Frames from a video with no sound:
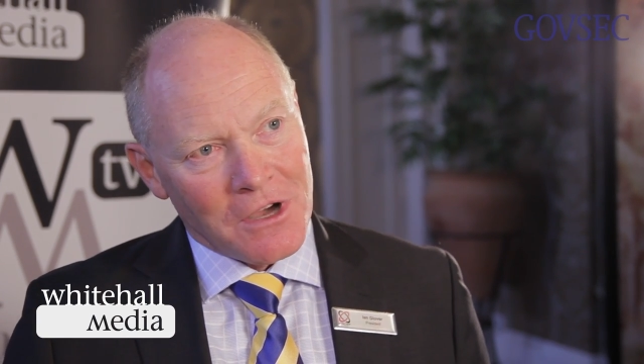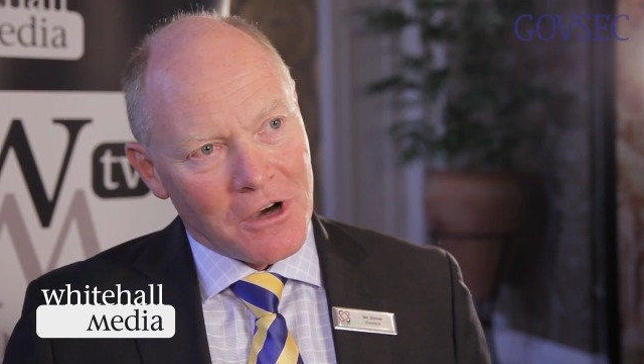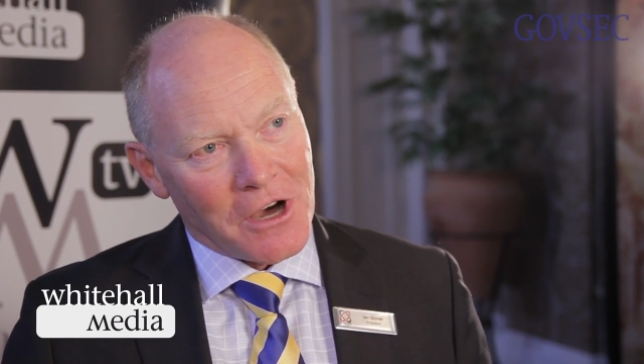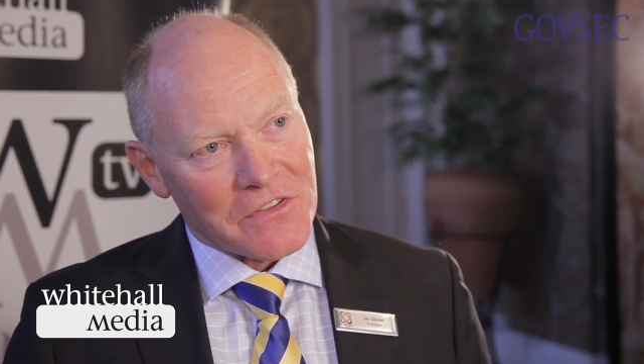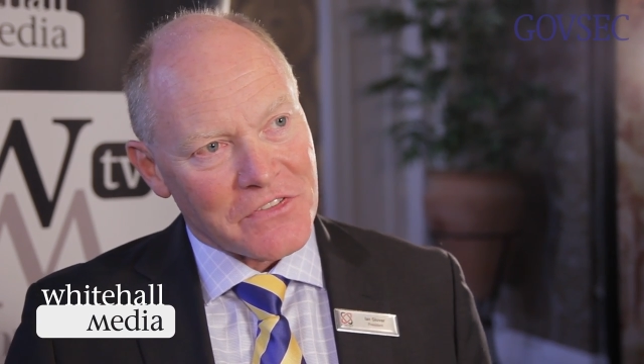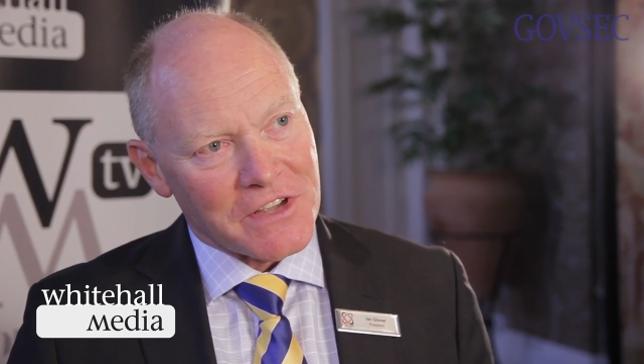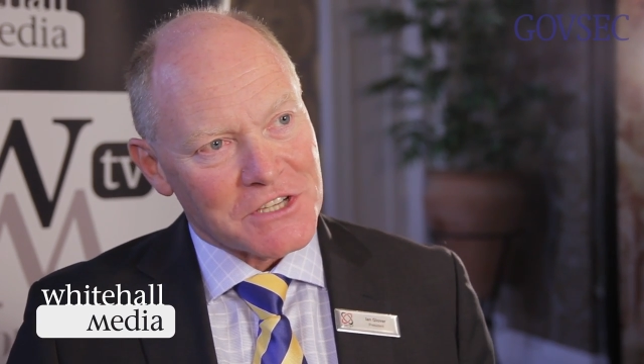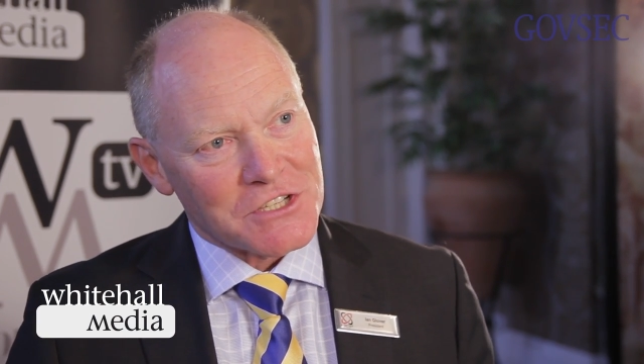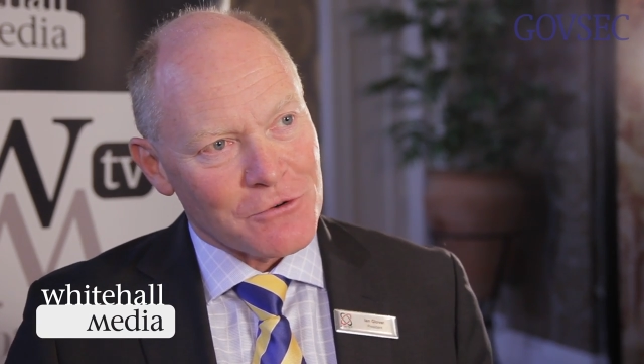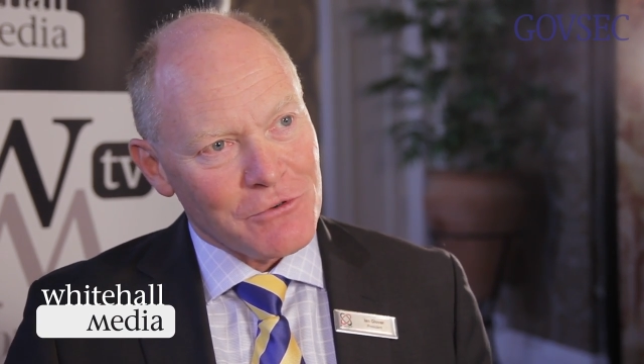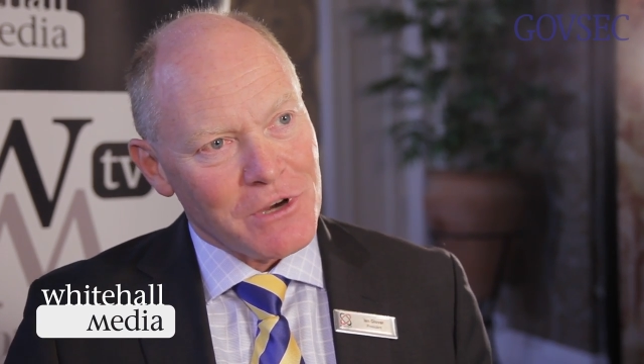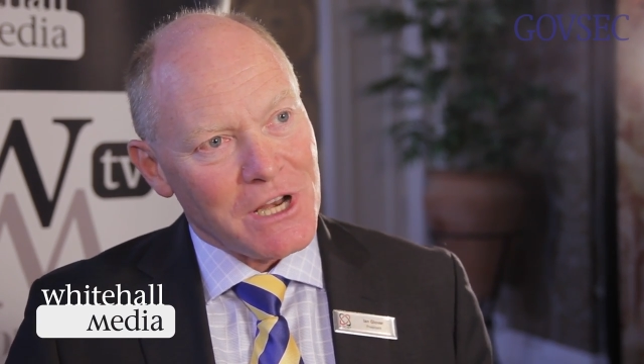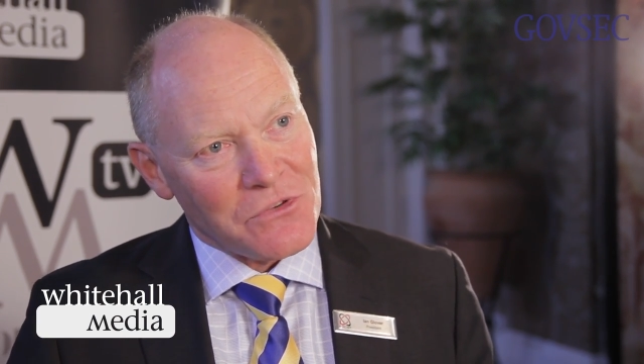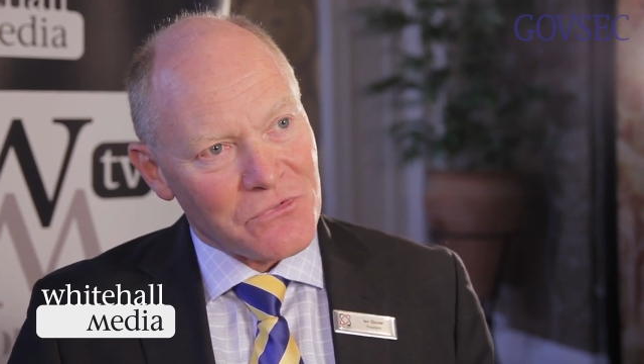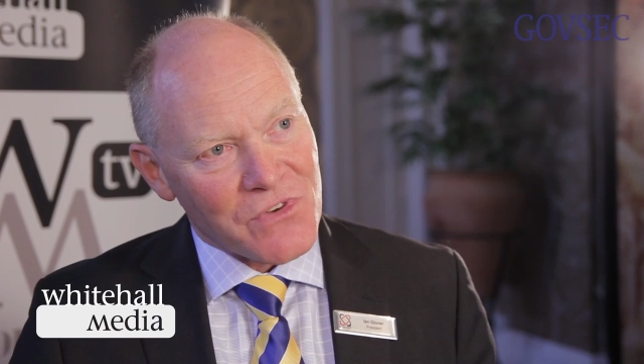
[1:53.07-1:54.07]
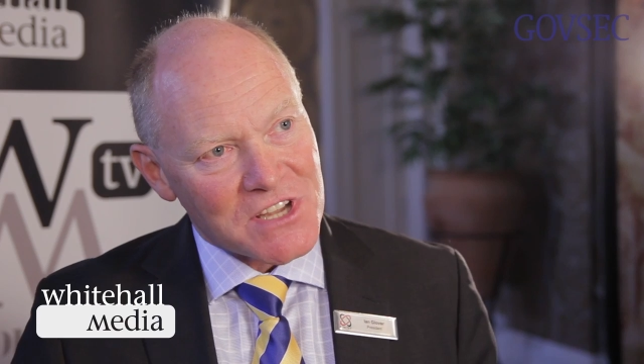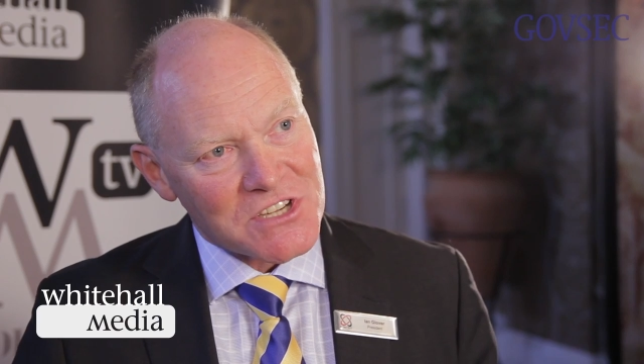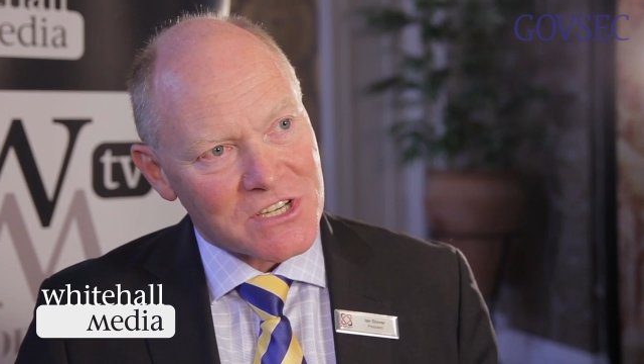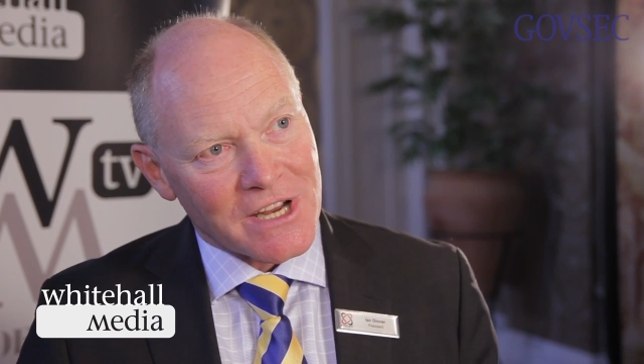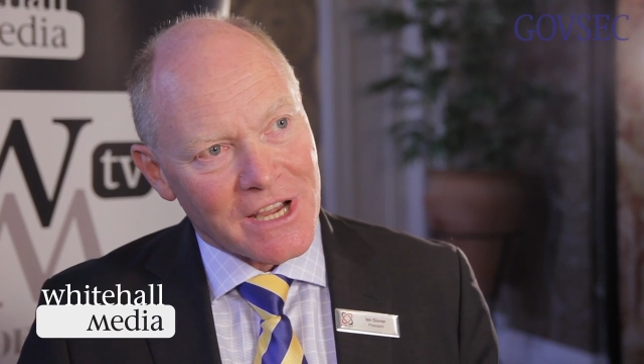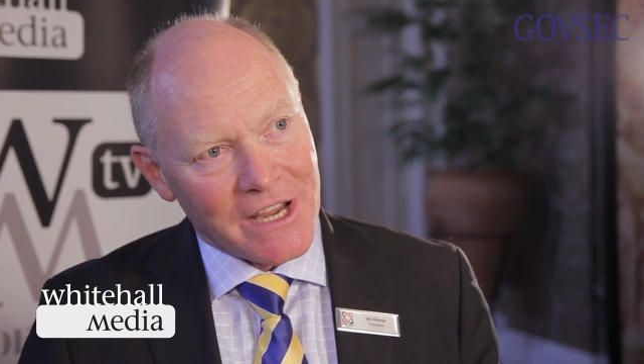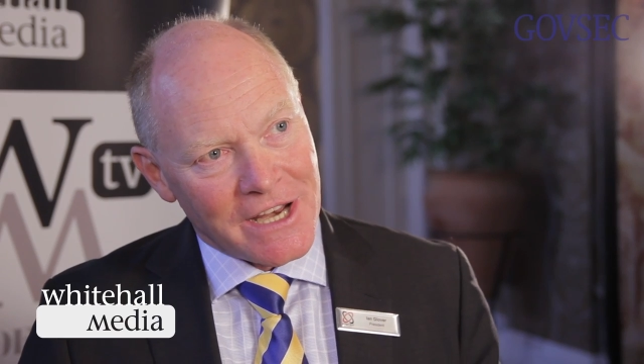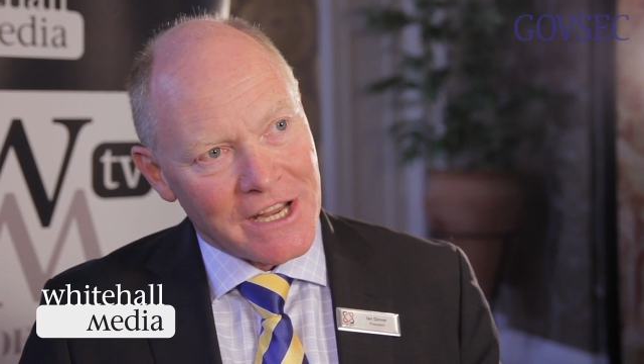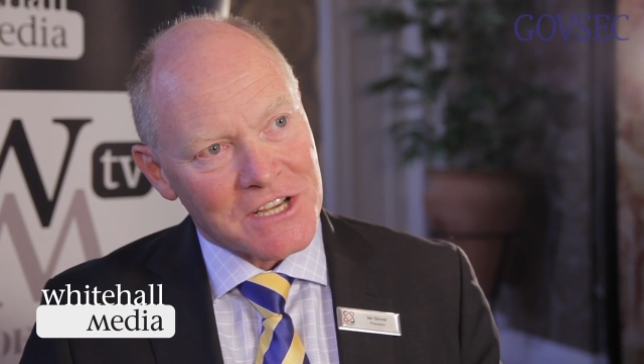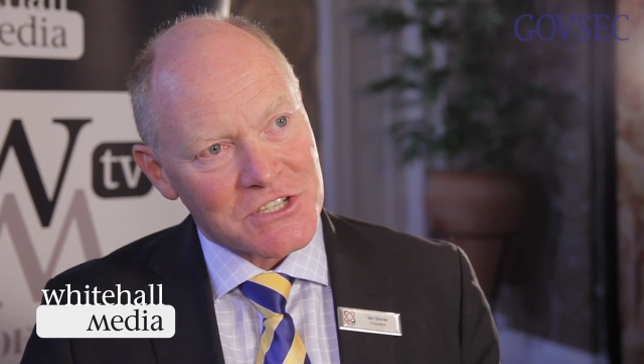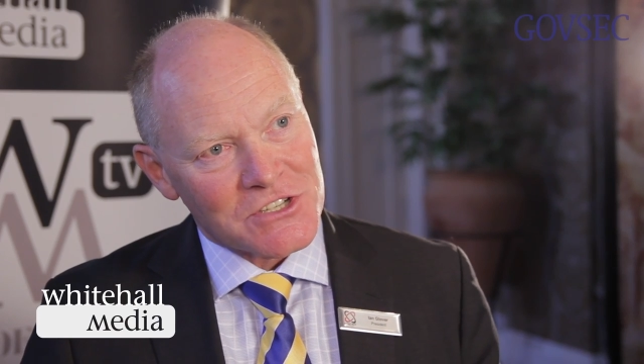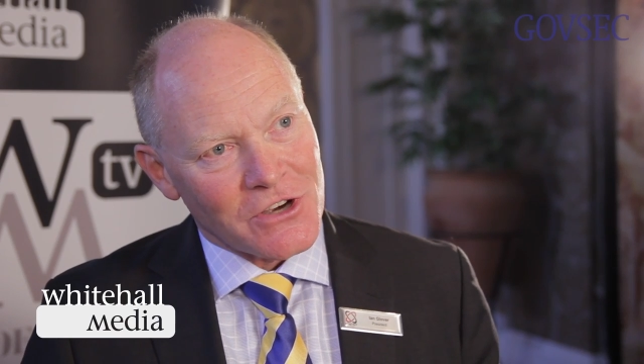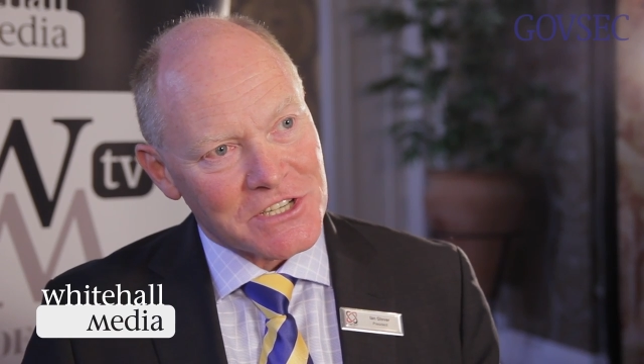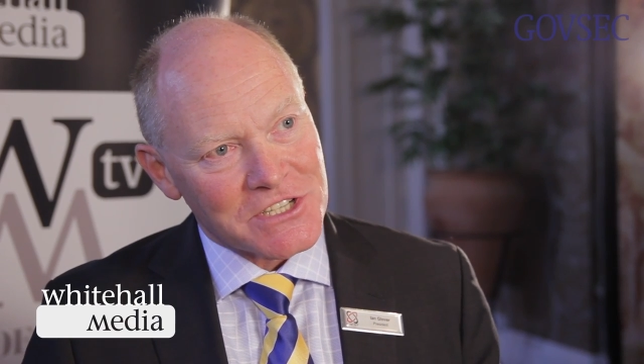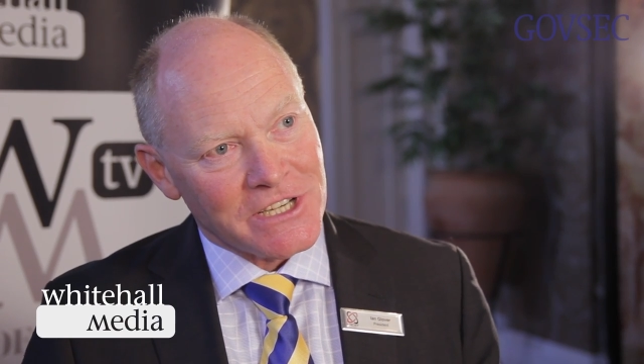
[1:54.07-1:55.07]
I think is a really fascinating,
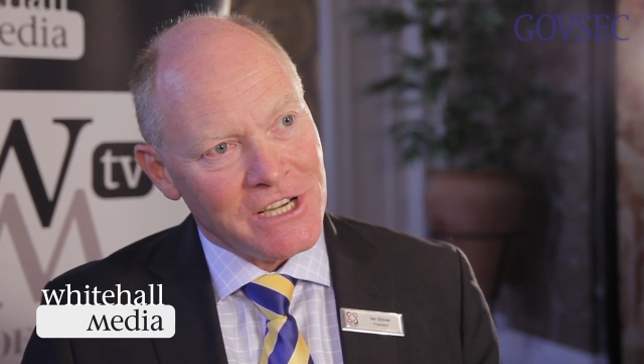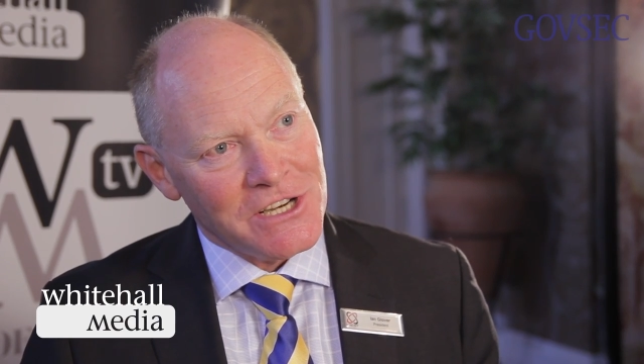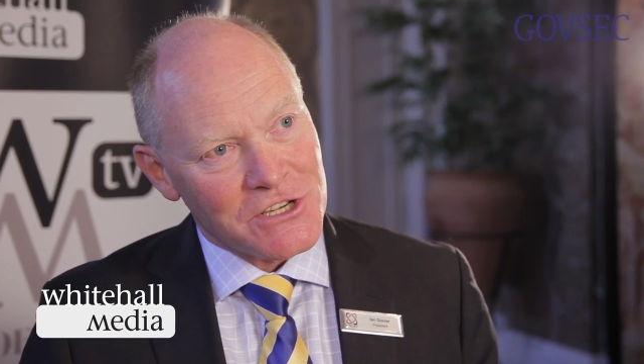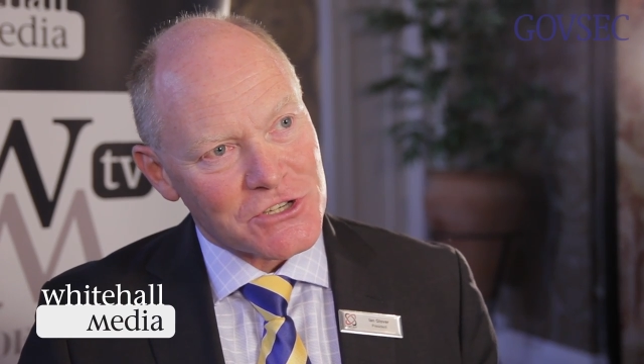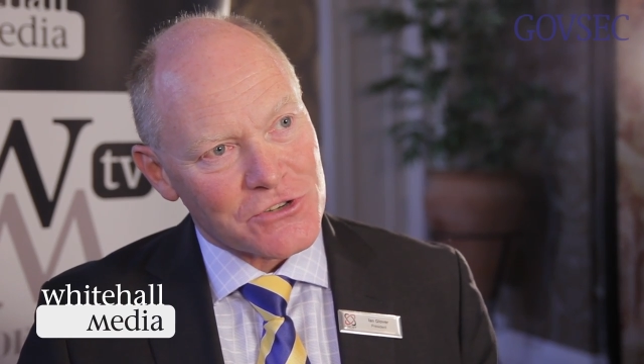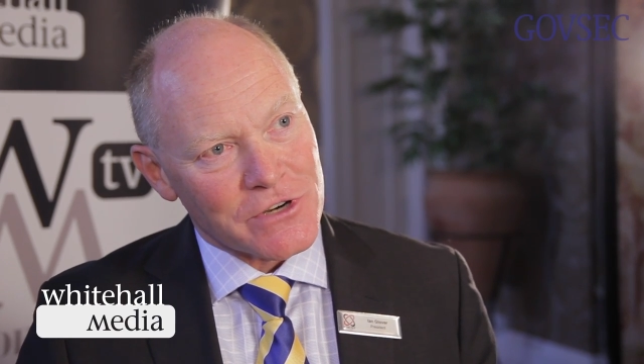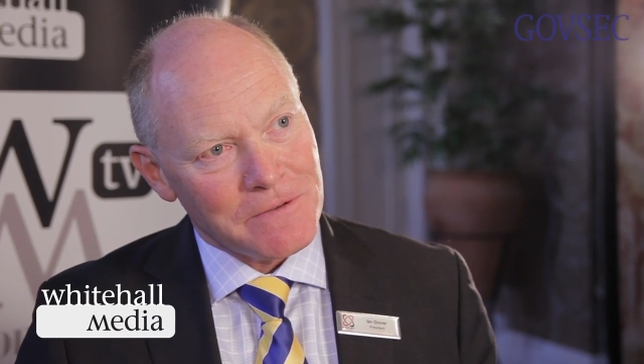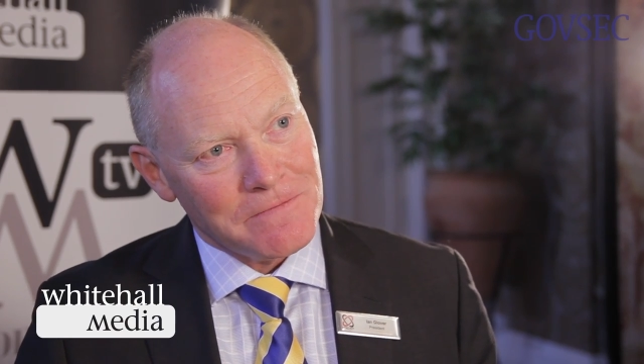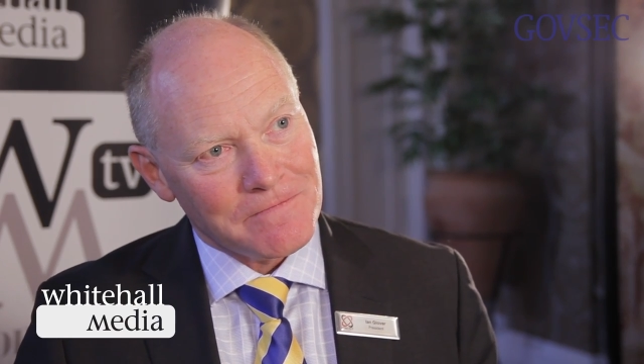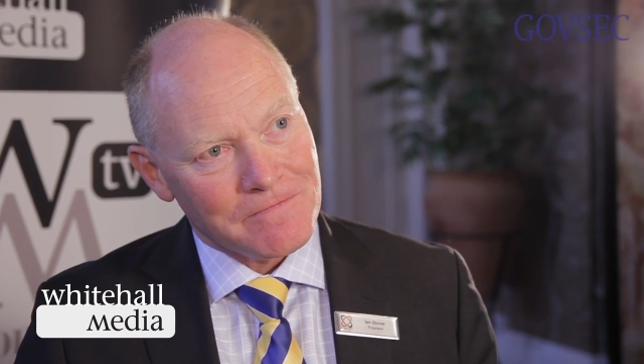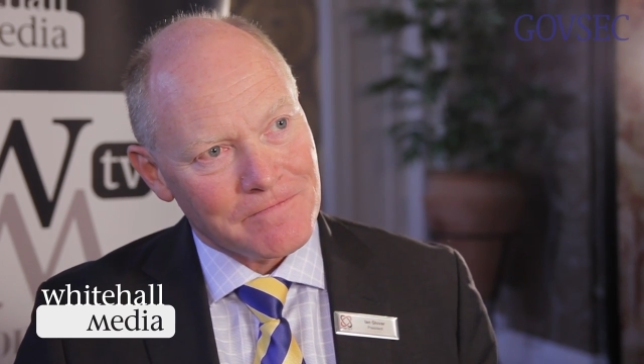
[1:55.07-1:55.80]
exciting industry.